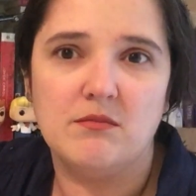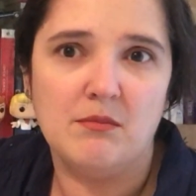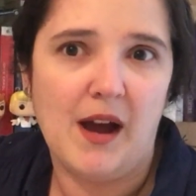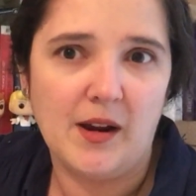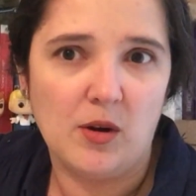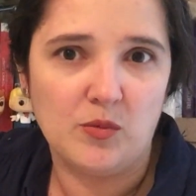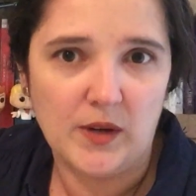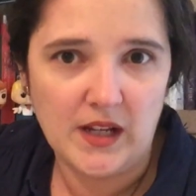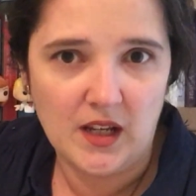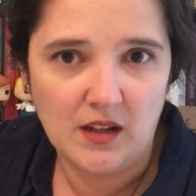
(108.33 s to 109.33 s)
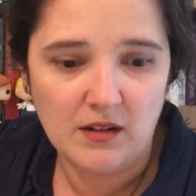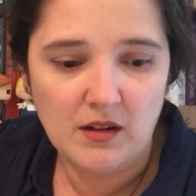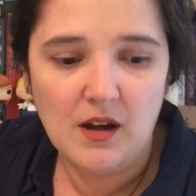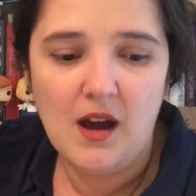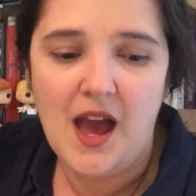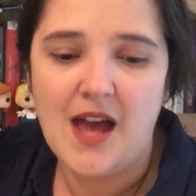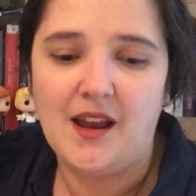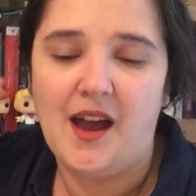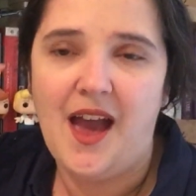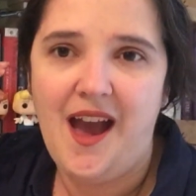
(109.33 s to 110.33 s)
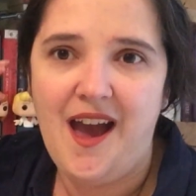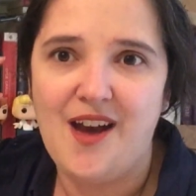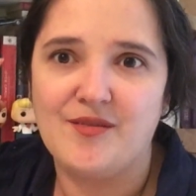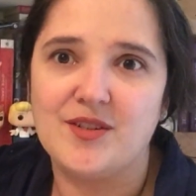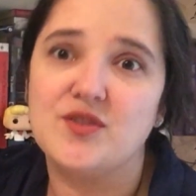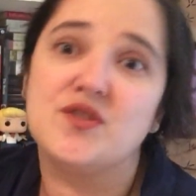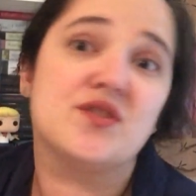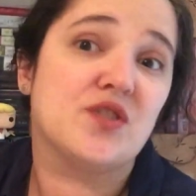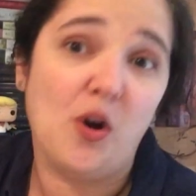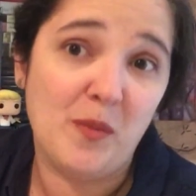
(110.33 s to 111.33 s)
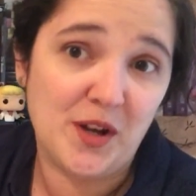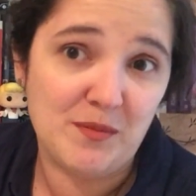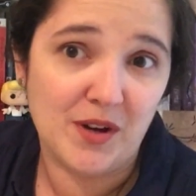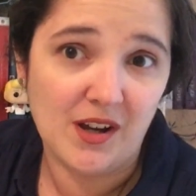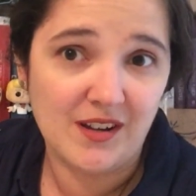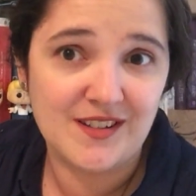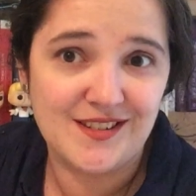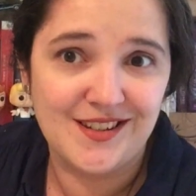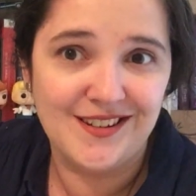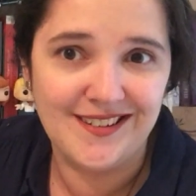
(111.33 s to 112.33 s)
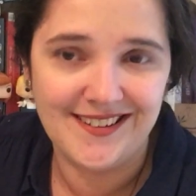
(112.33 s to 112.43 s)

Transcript: my own reading, and I have so many books